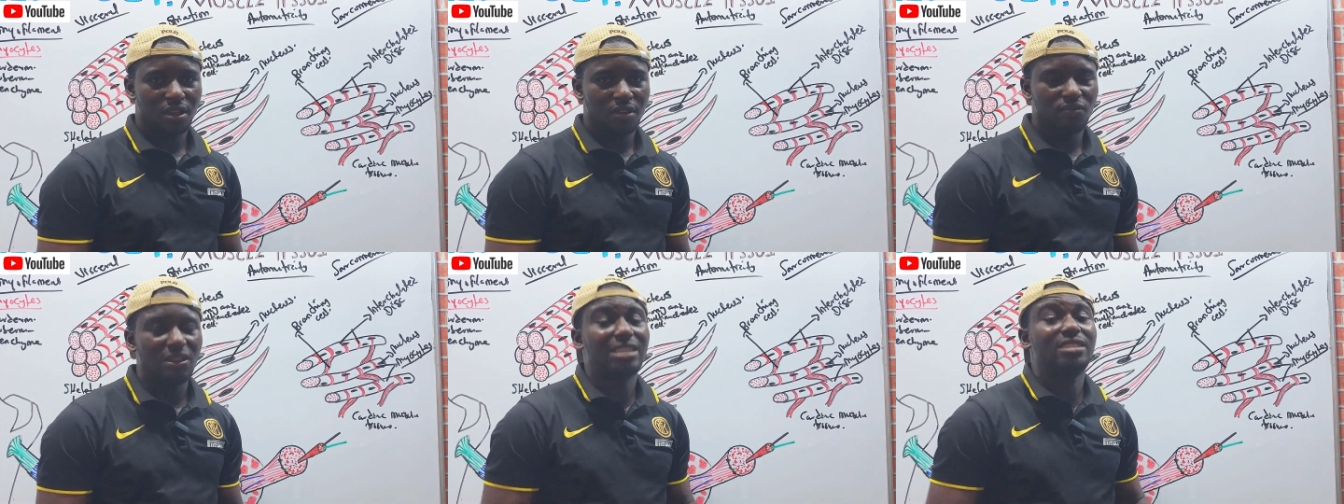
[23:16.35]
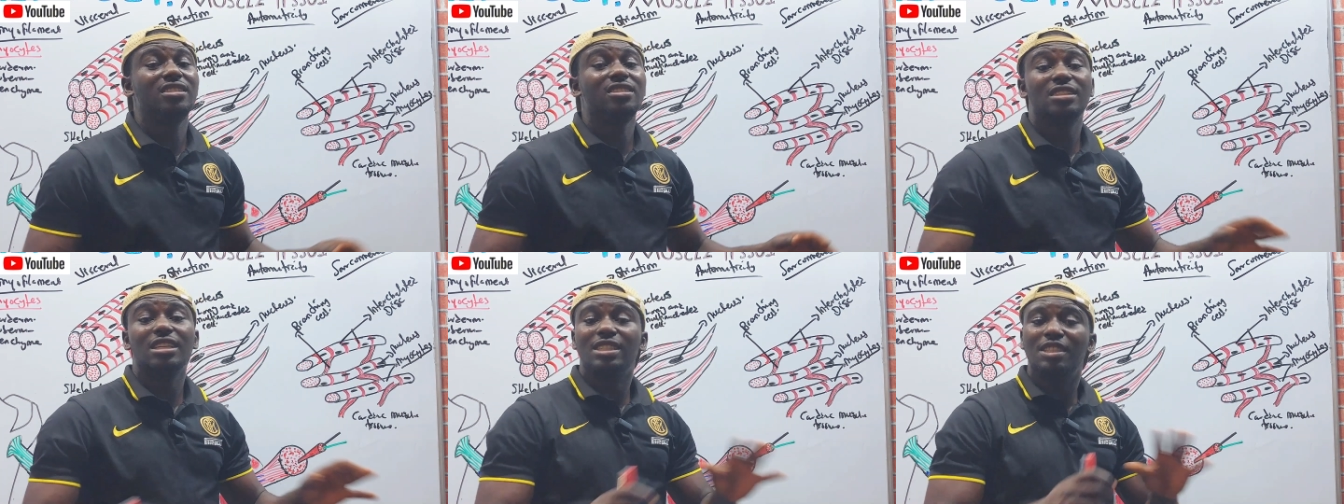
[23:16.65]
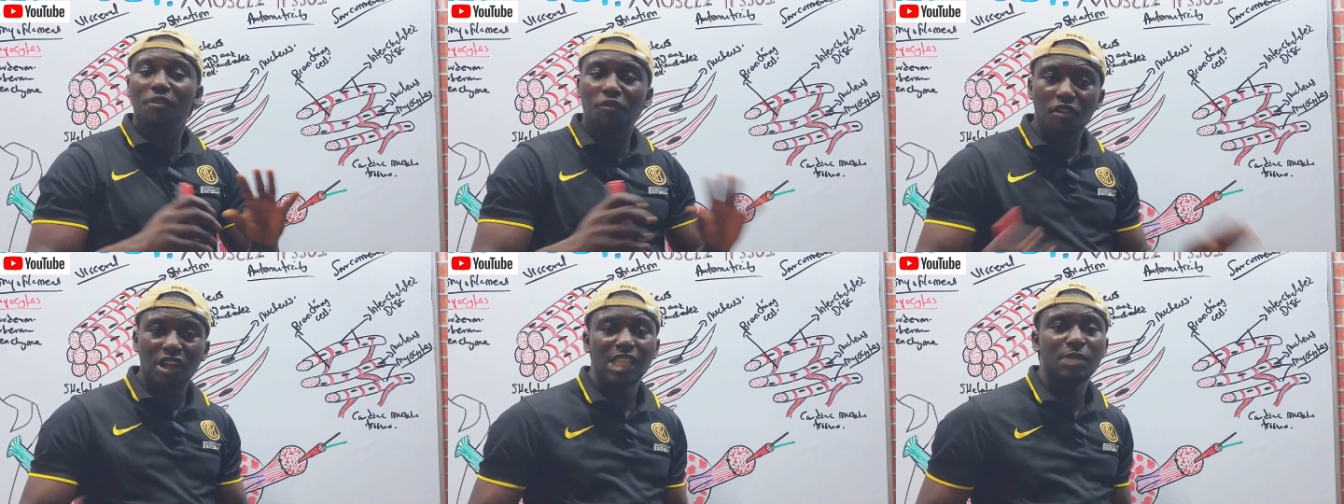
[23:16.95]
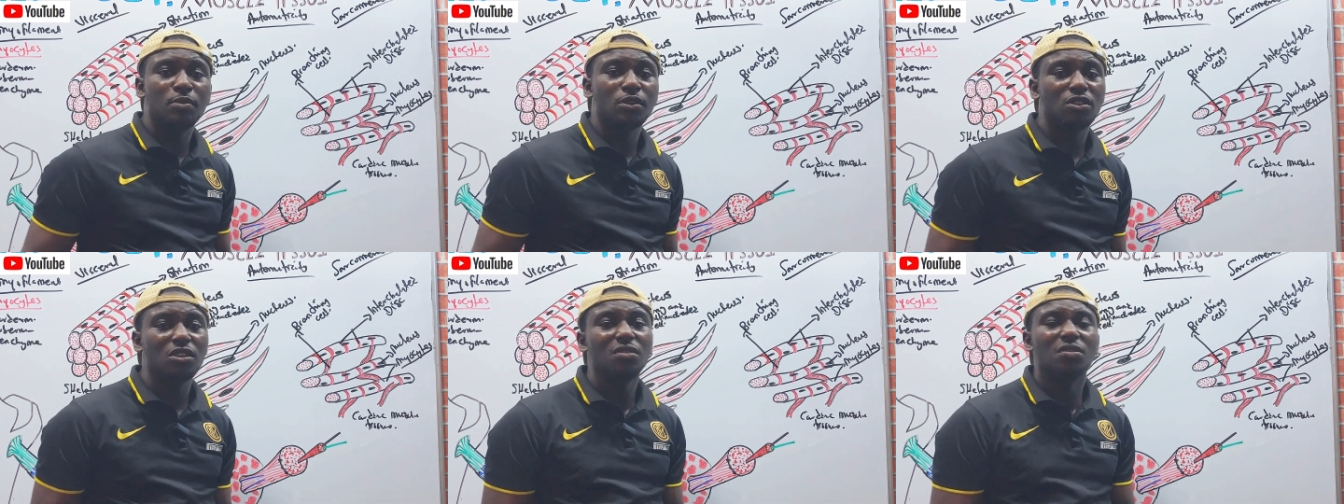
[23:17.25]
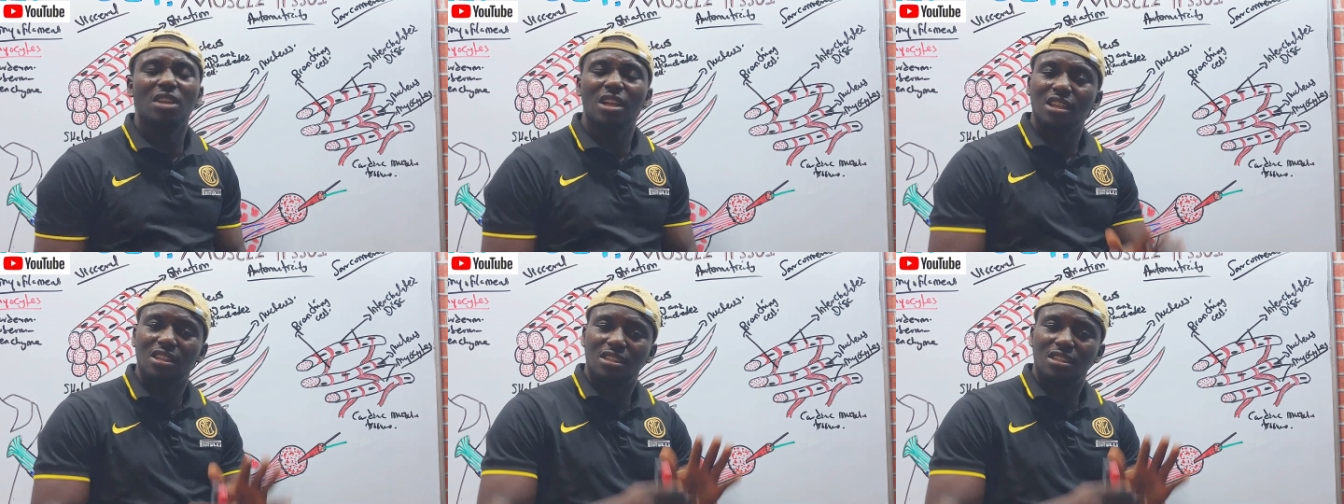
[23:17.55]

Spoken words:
That is the difference between a